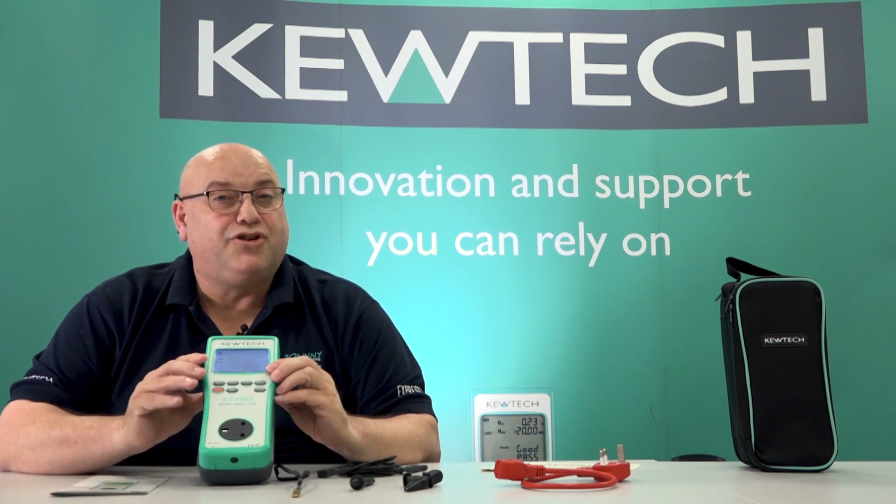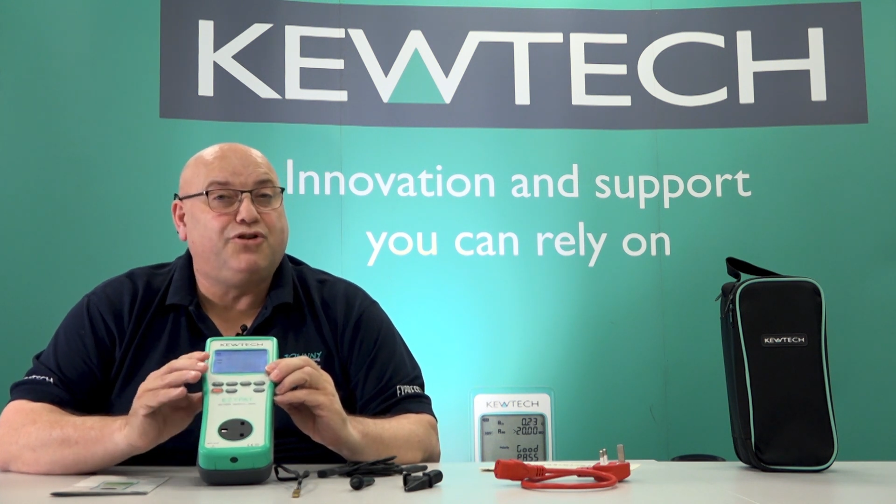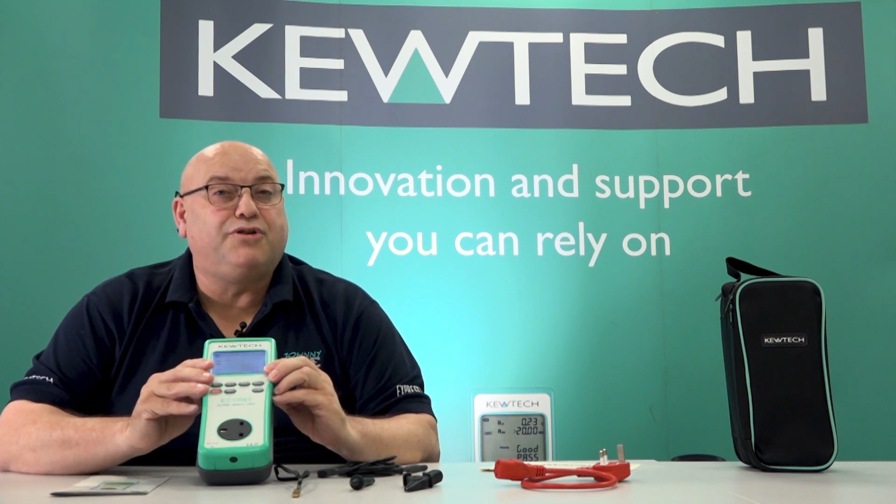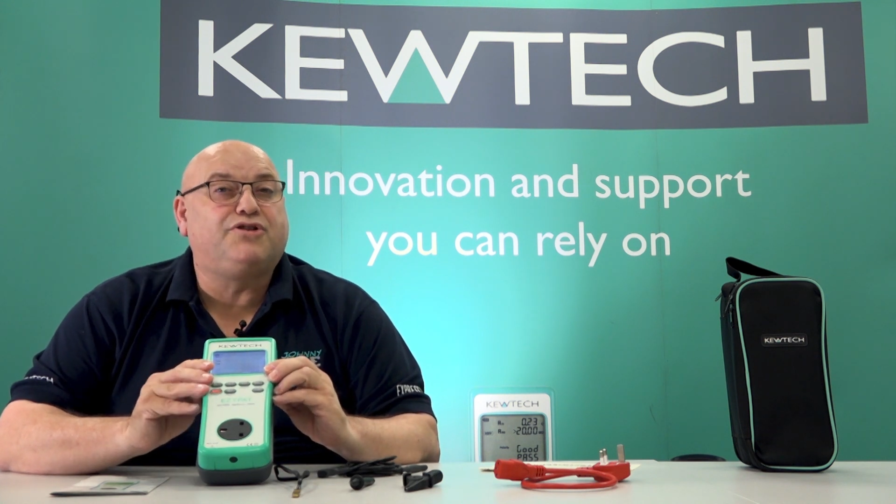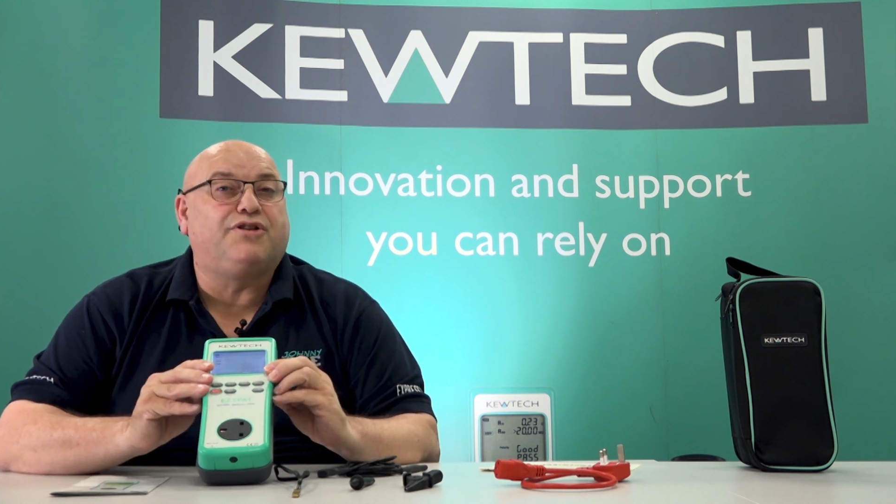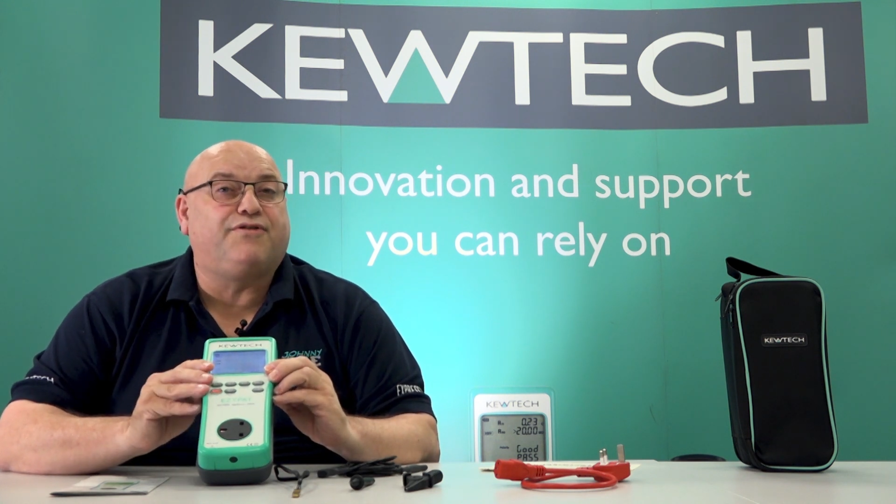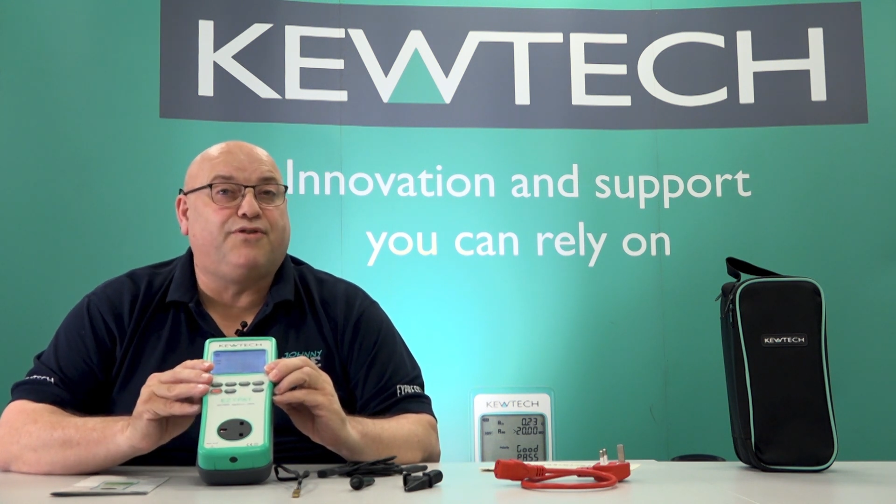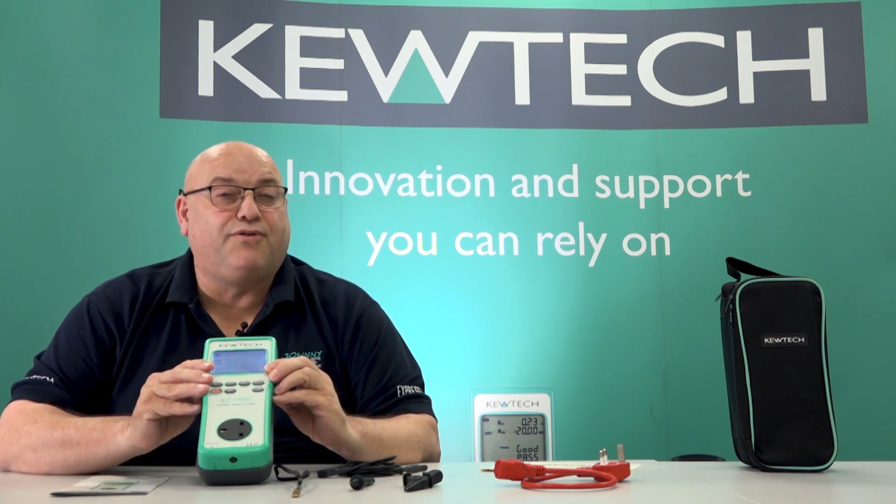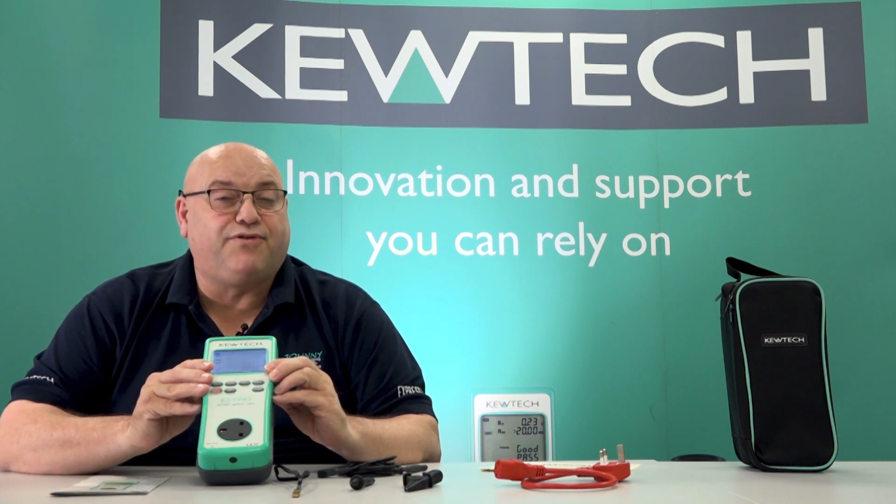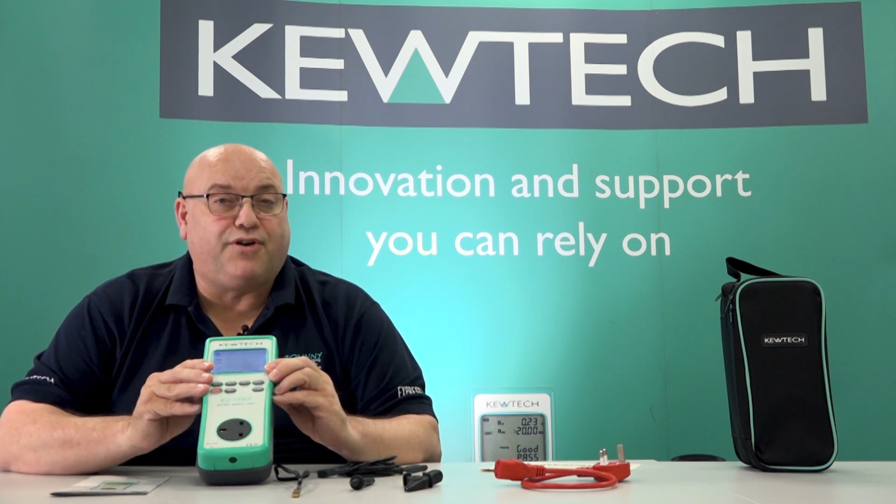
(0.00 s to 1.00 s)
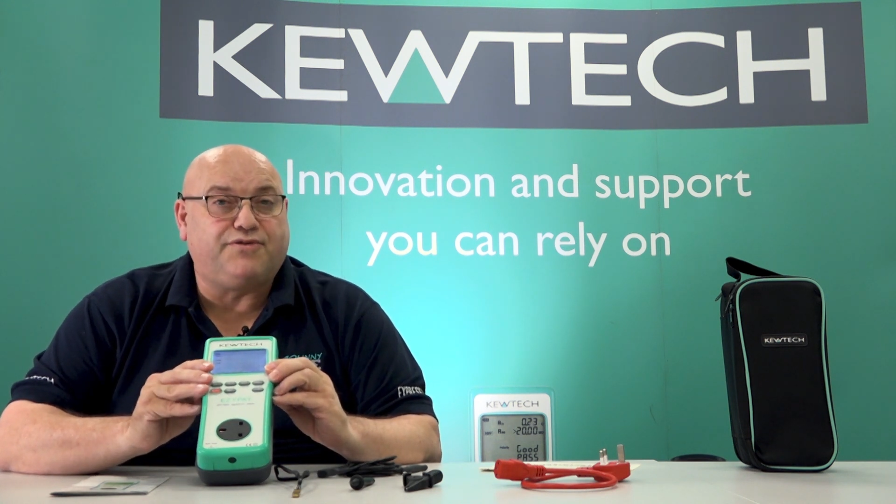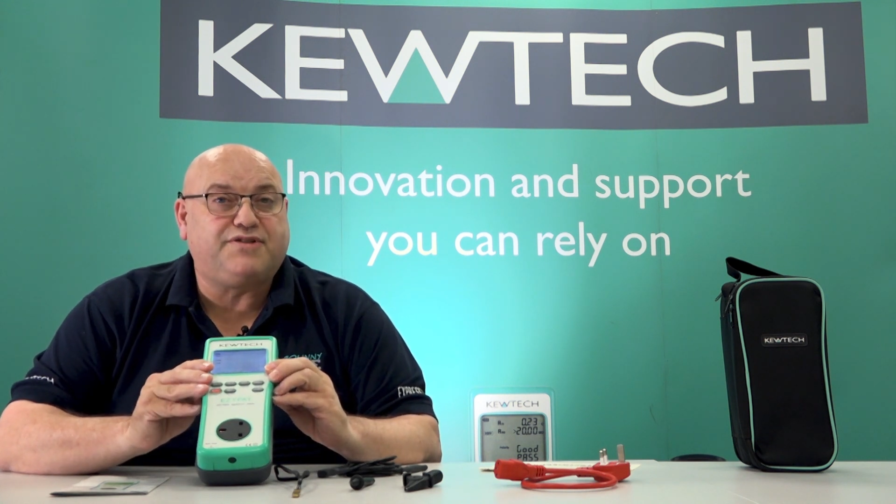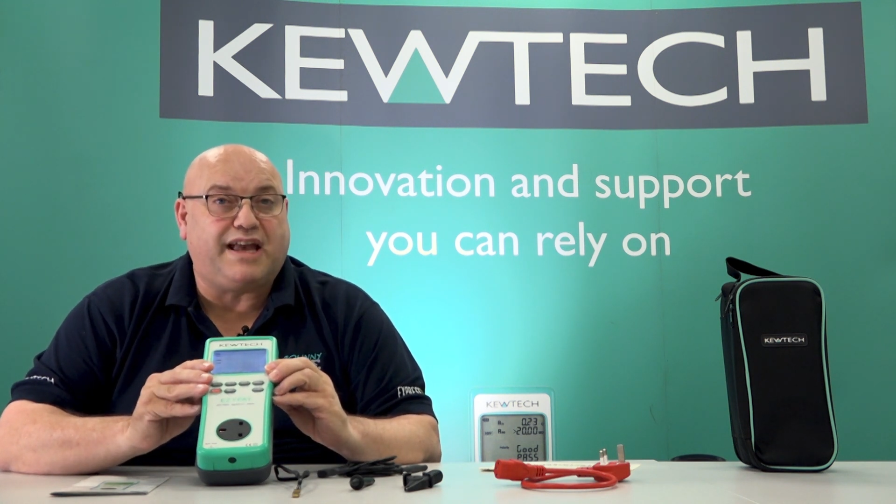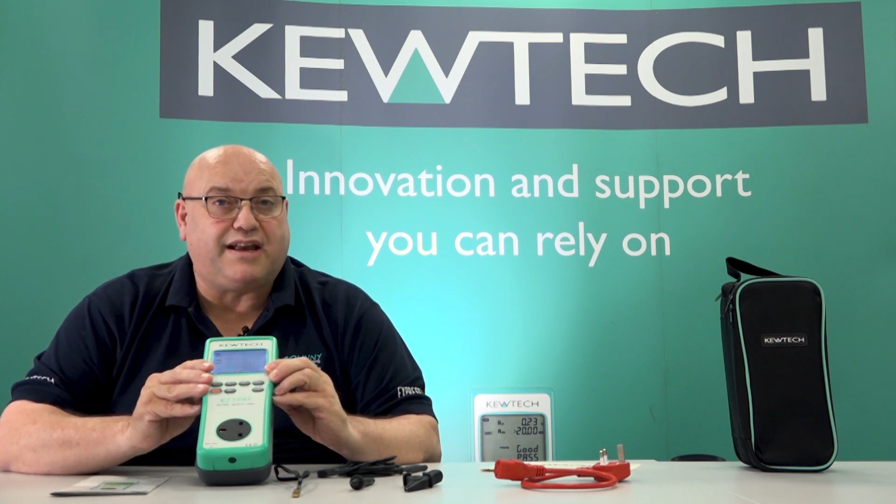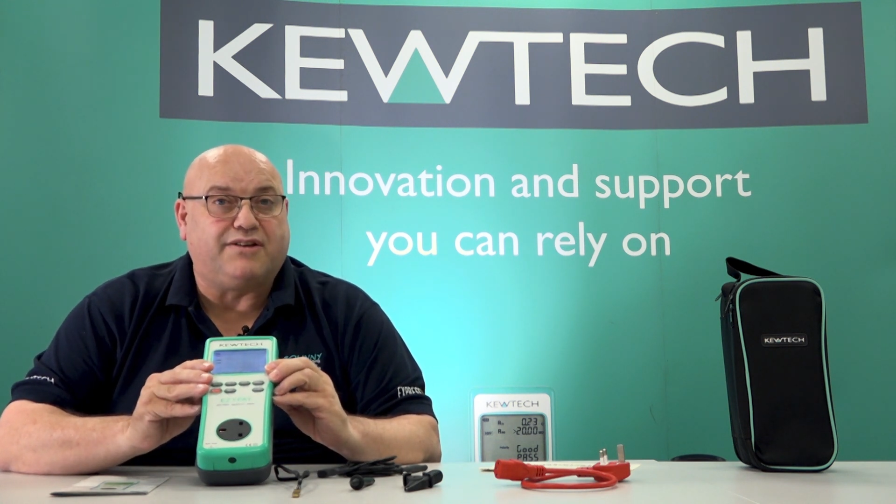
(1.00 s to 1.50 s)
doing it at the full five
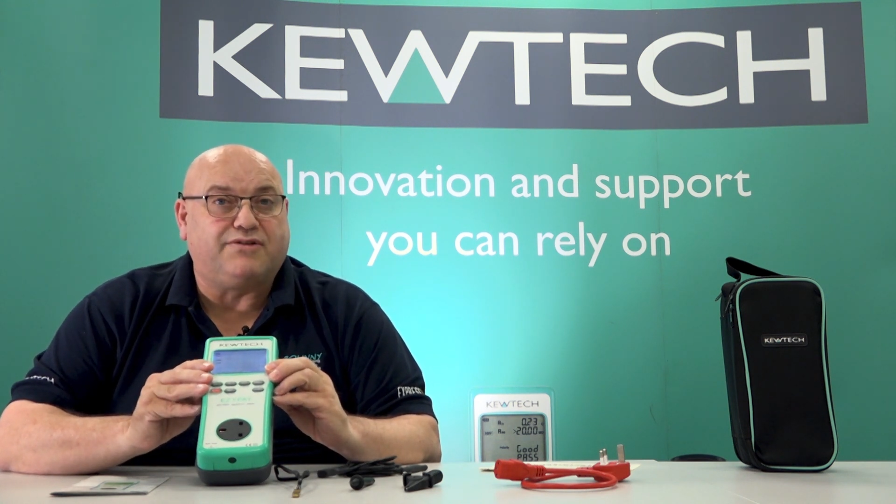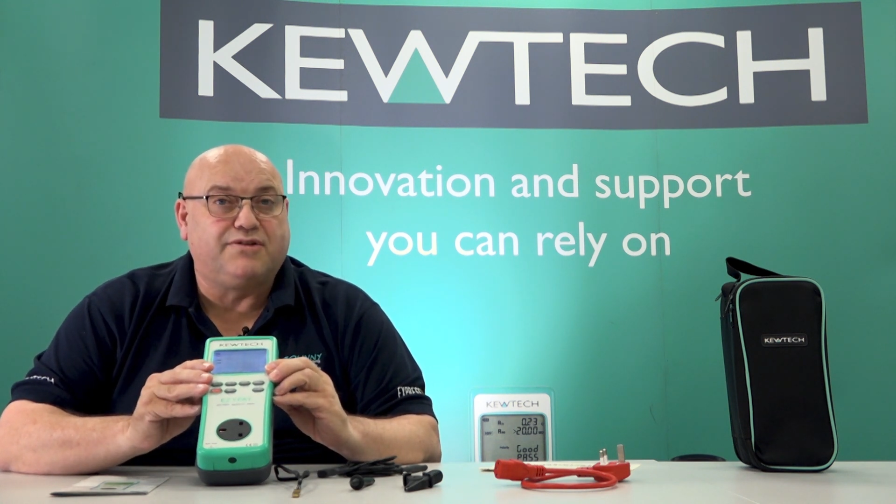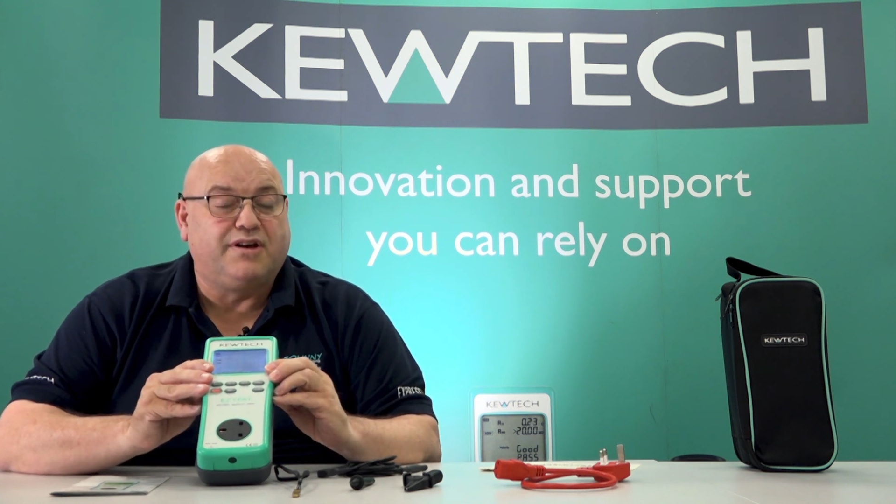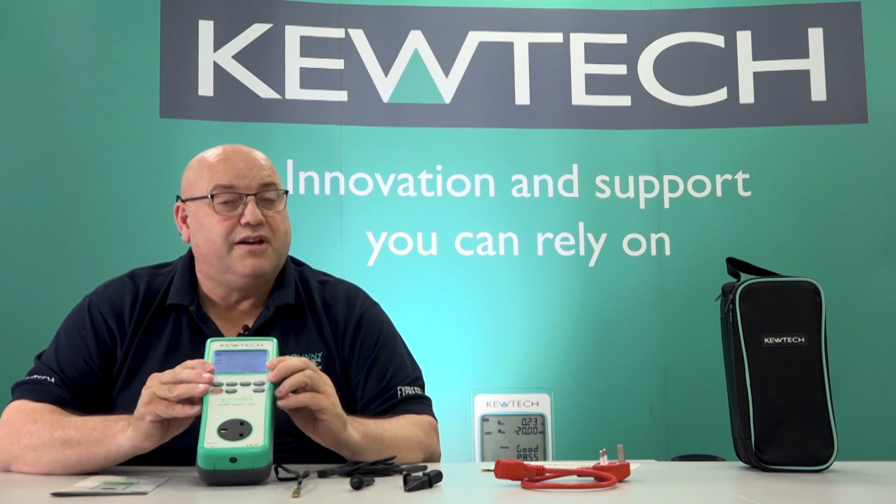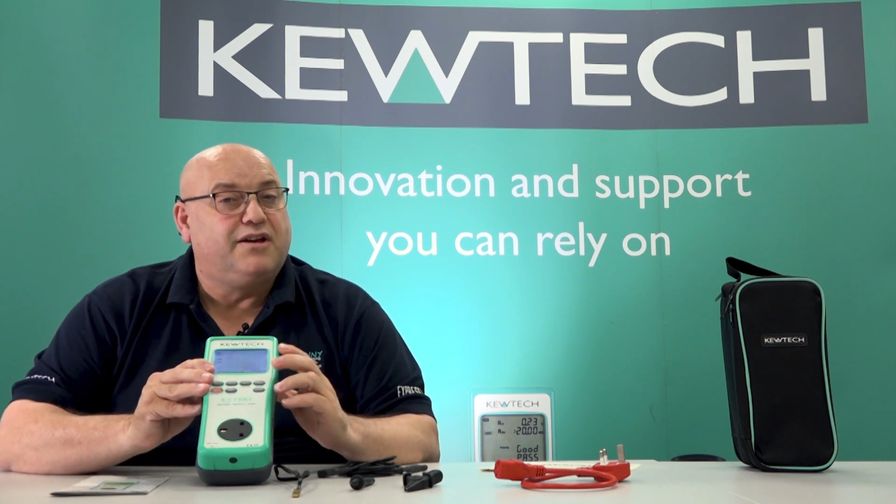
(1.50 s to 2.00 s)
seconds.